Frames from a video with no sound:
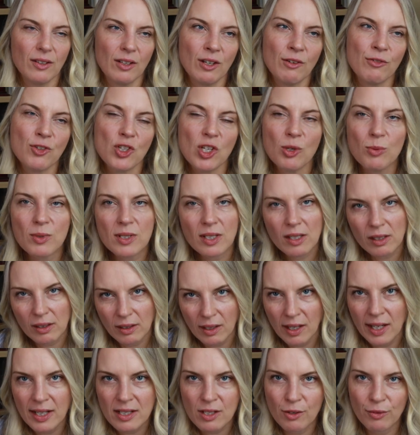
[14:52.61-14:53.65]
if she was a
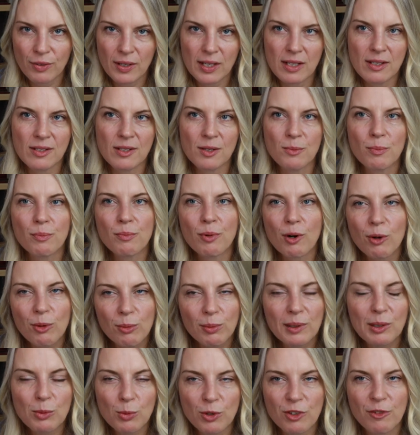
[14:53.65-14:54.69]
client of his, it
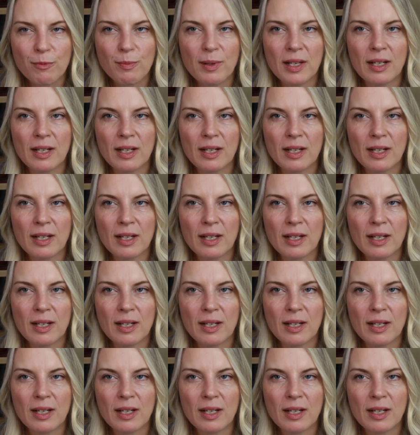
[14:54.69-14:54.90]
probably would have